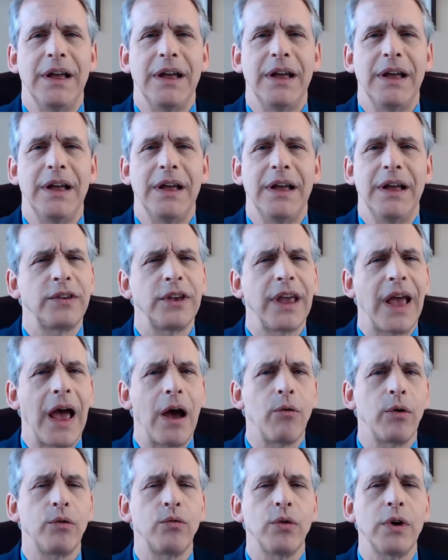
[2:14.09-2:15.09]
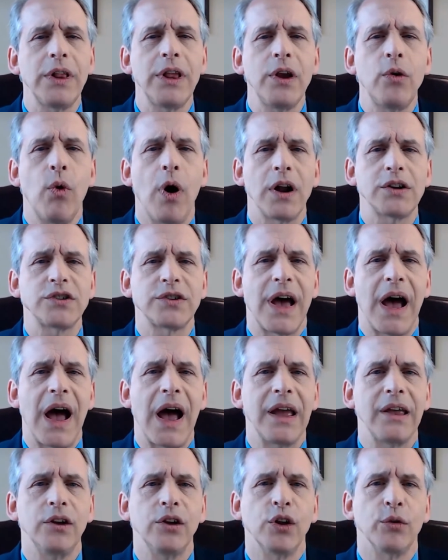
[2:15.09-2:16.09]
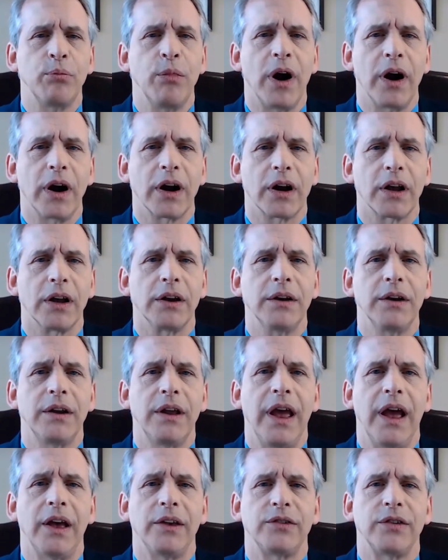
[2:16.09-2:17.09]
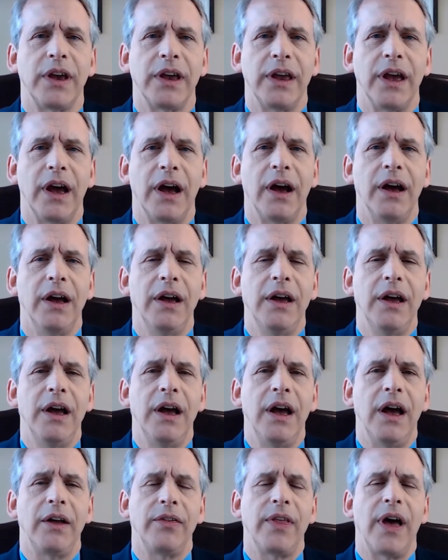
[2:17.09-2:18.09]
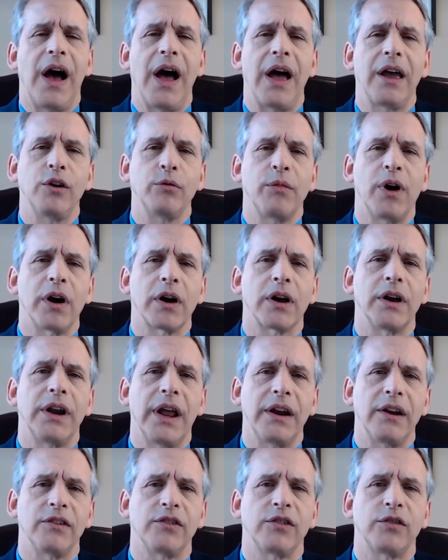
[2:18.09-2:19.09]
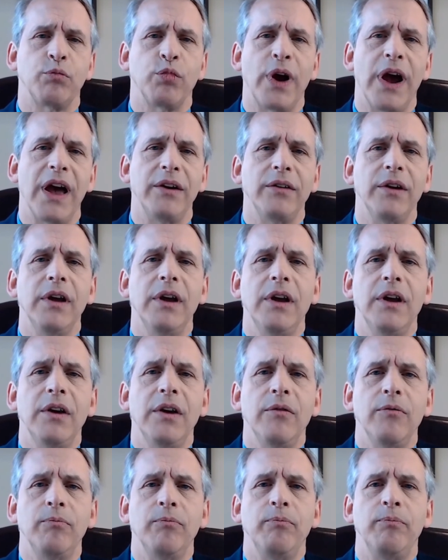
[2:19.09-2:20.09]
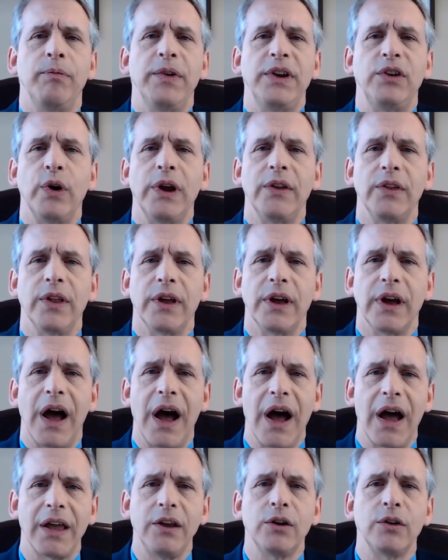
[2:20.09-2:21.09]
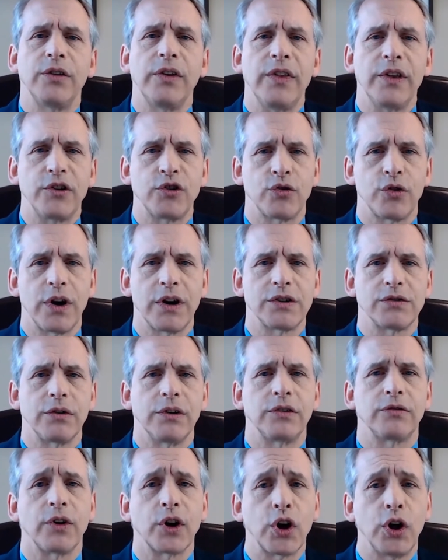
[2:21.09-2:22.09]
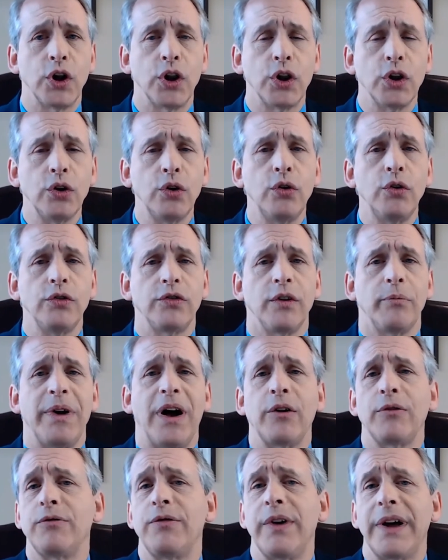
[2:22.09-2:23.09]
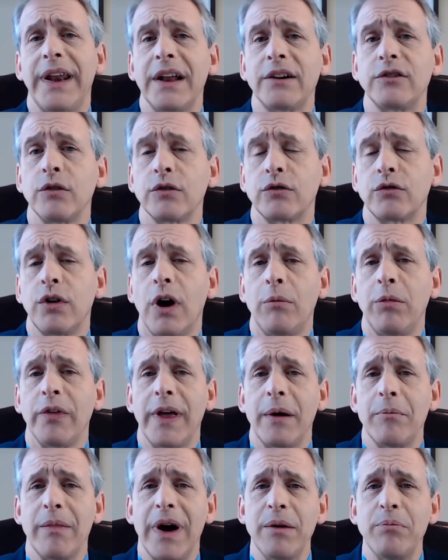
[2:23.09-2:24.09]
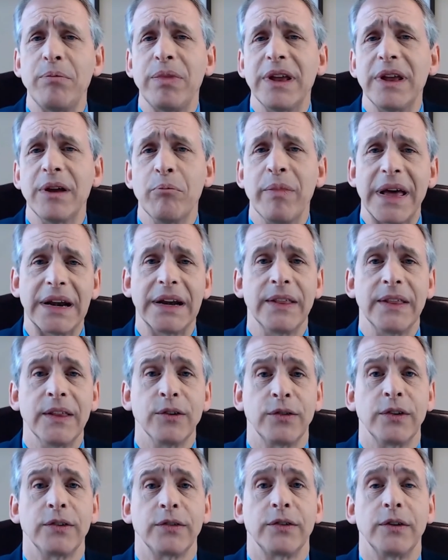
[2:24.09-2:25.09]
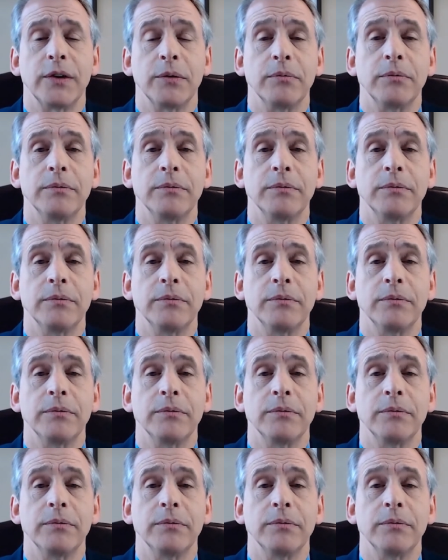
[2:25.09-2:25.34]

Last thing, I would really watch the high yield market as the high yield market and its spread between the high yields and the treasuries for clues about financial trouble that might be embedded in the system.